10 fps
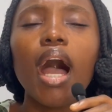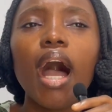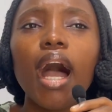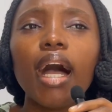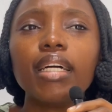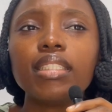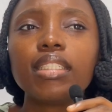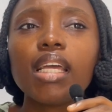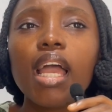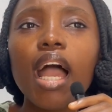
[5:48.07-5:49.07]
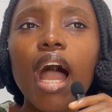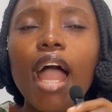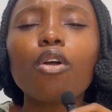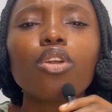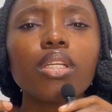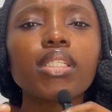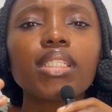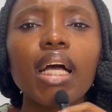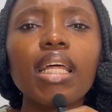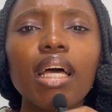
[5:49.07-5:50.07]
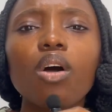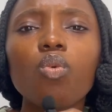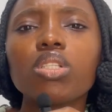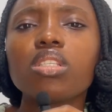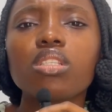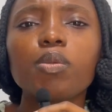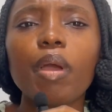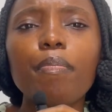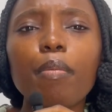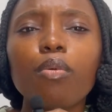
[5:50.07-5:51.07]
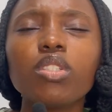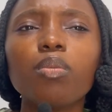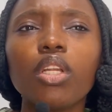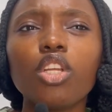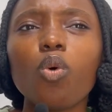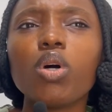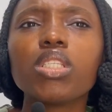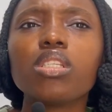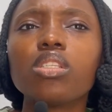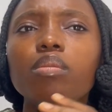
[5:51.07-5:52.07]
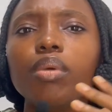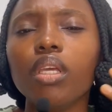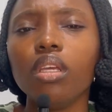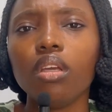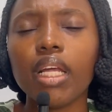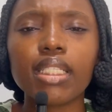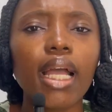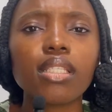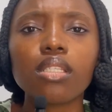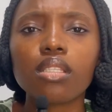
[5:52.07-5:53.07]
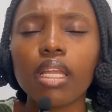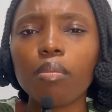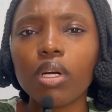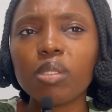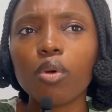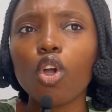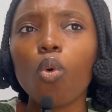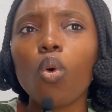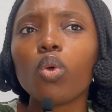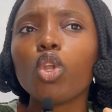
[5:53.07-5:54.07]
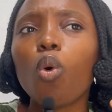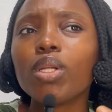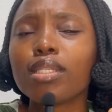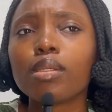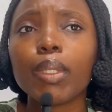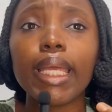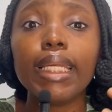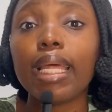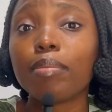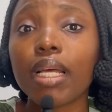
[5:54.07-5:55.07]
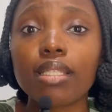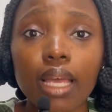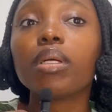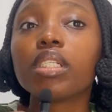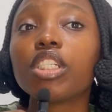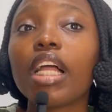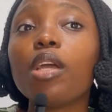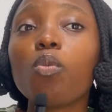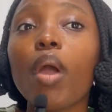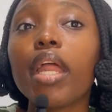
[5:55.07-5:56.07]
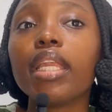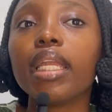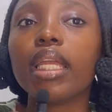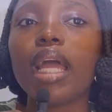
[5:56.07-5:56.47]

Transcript: and I could understand her not wanting to spend people's money, not wanting to be entitled to anybody's money, or not wanting to be indebted. But especially when they didn't